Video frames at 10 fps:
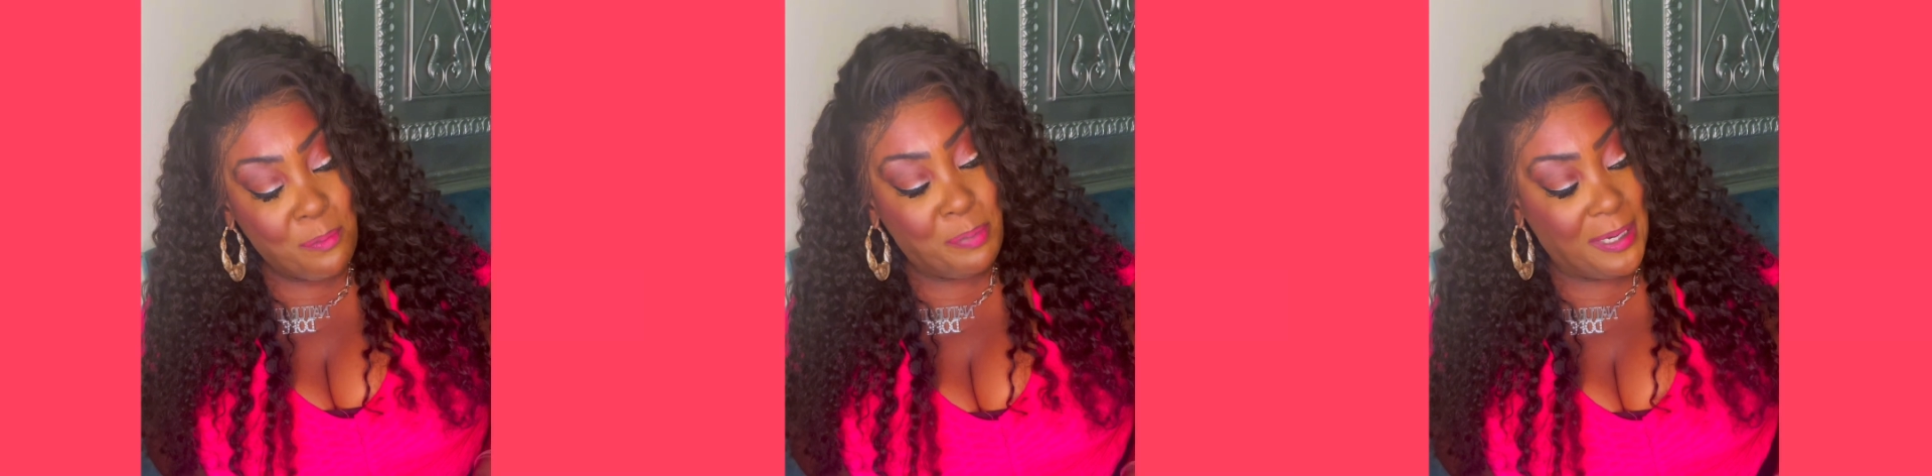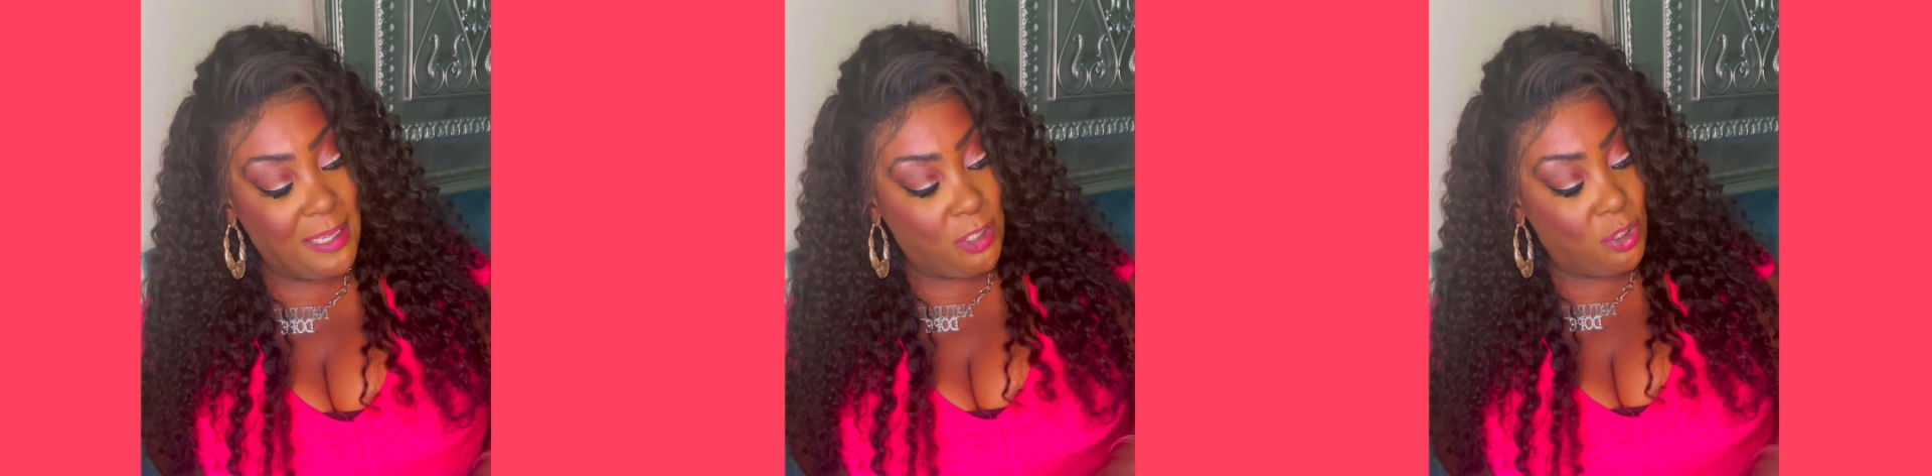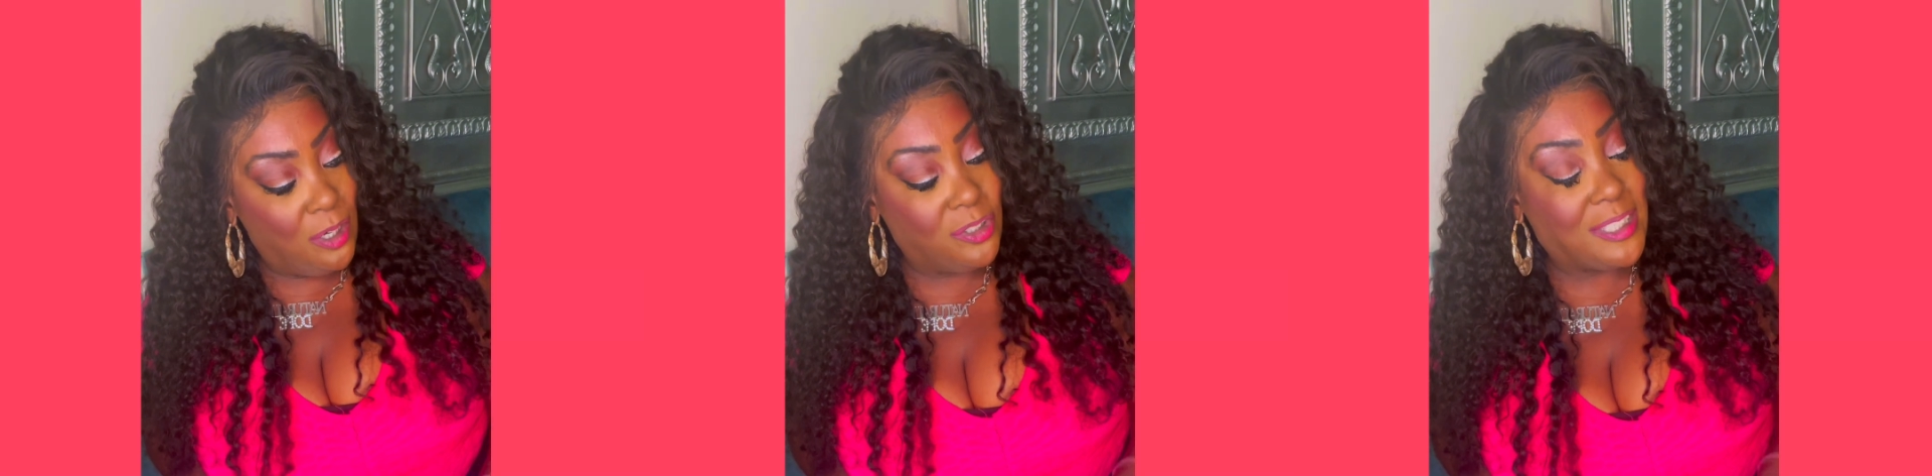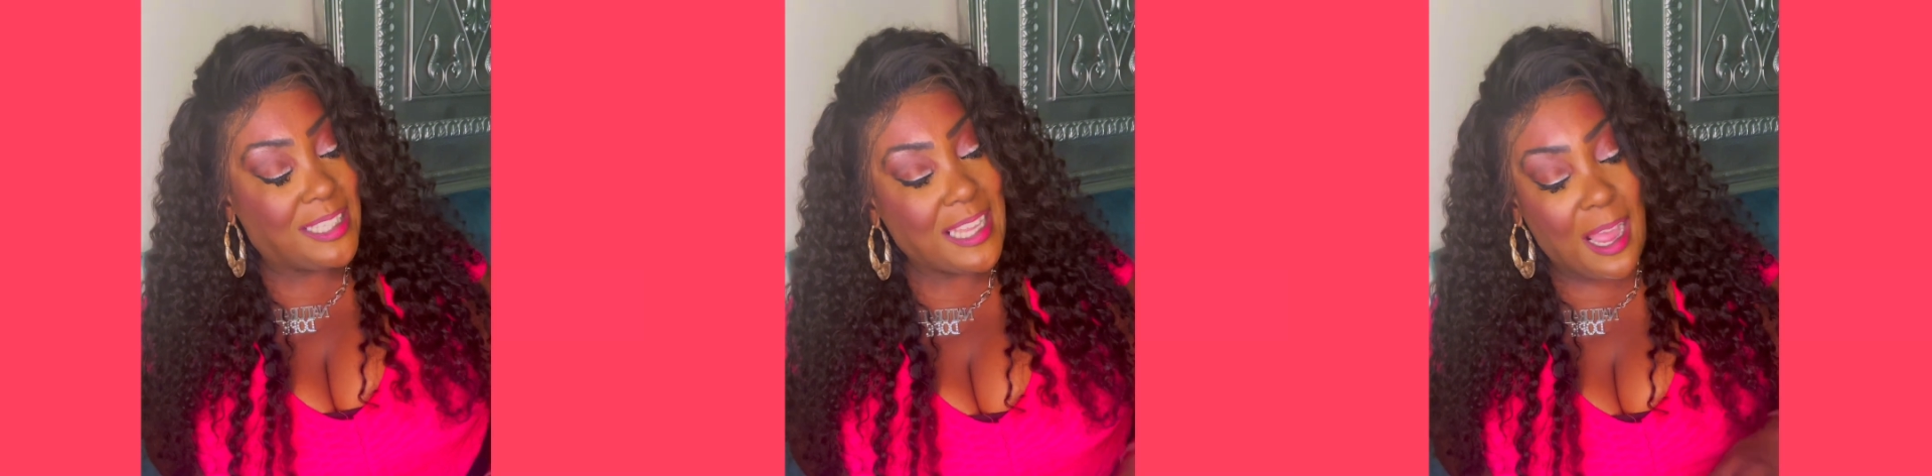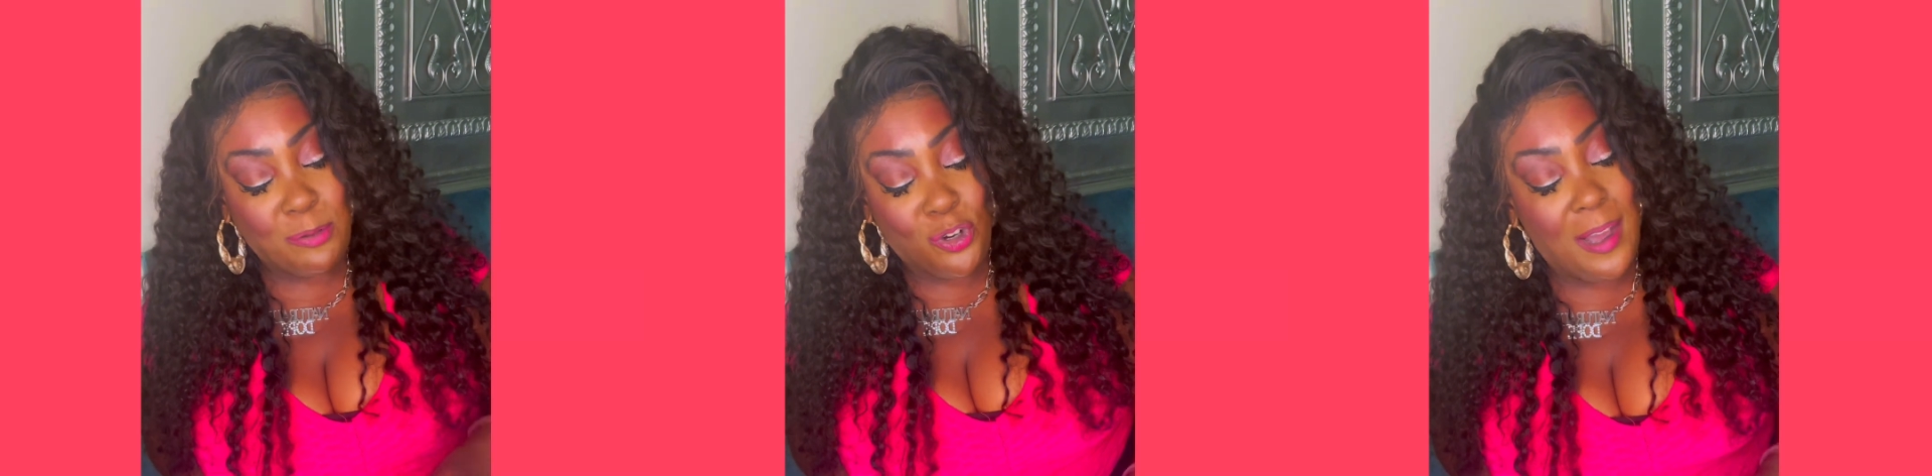But, you know,
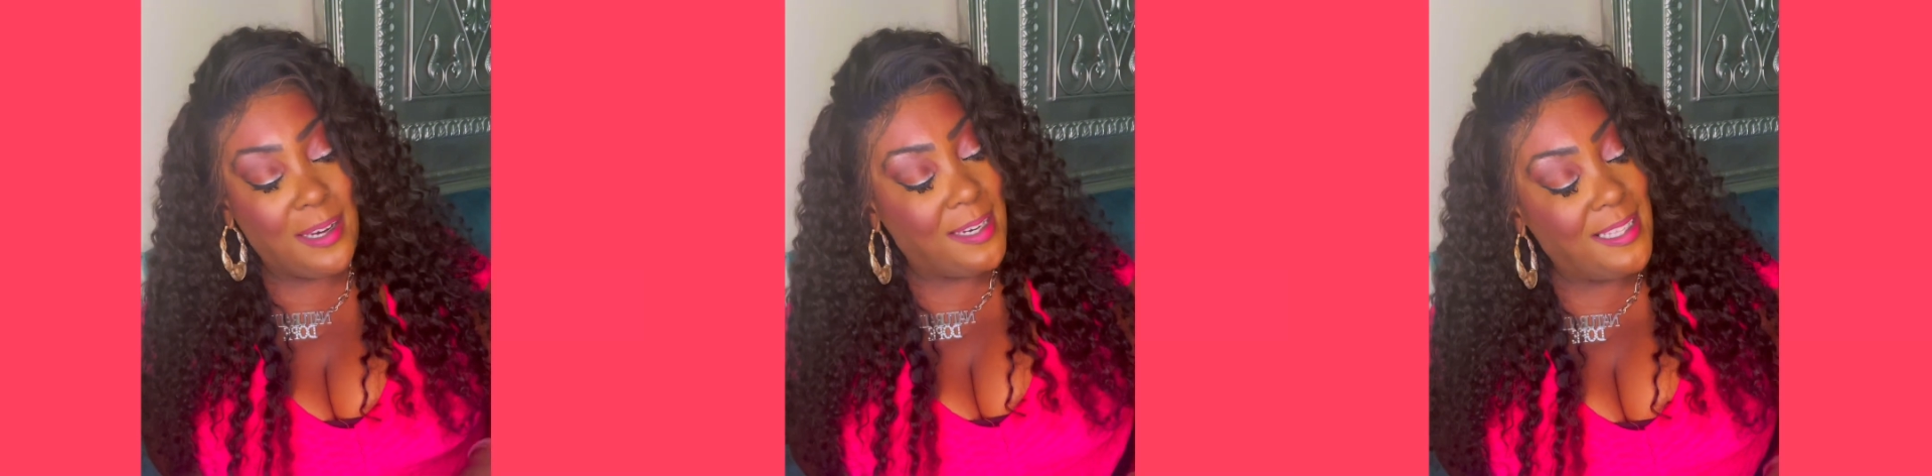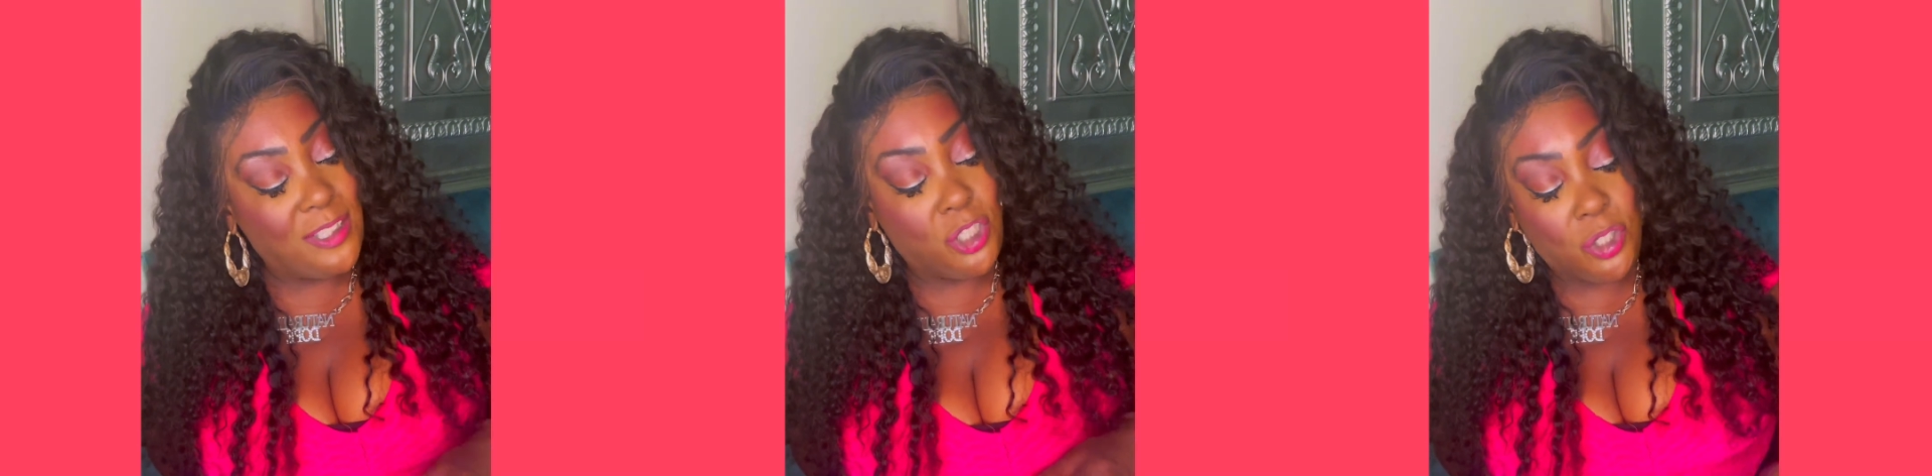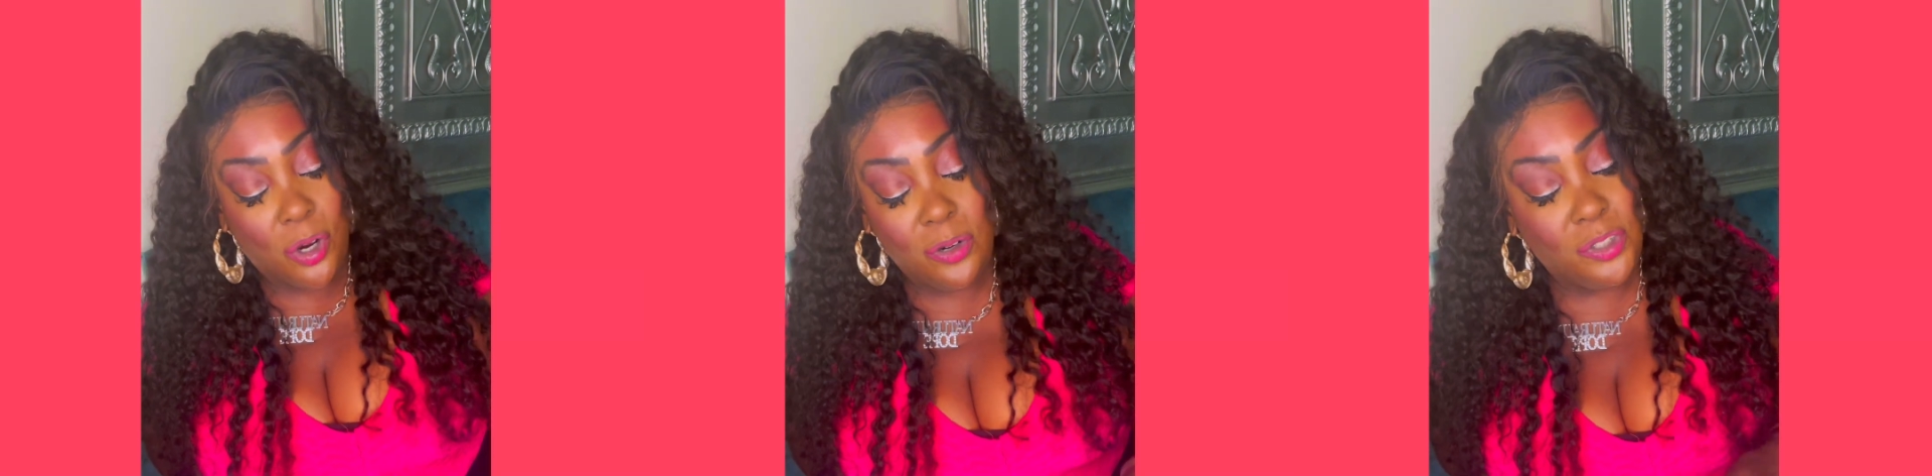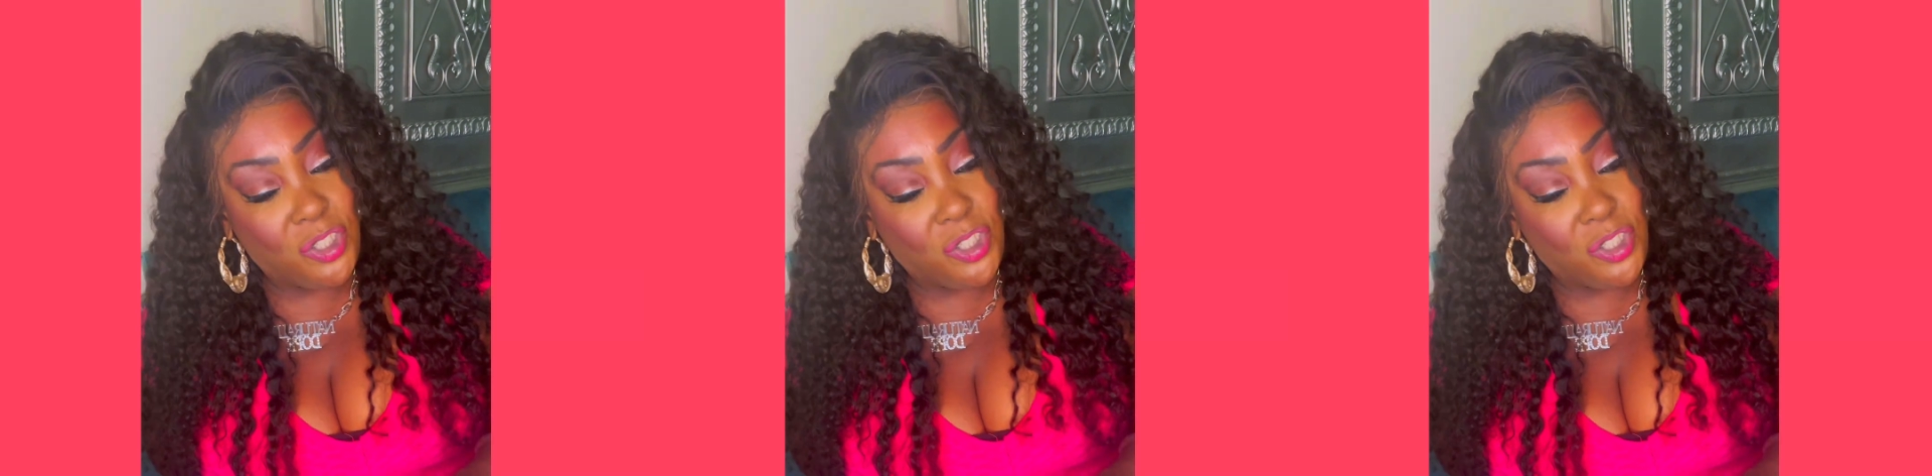stop trying to insert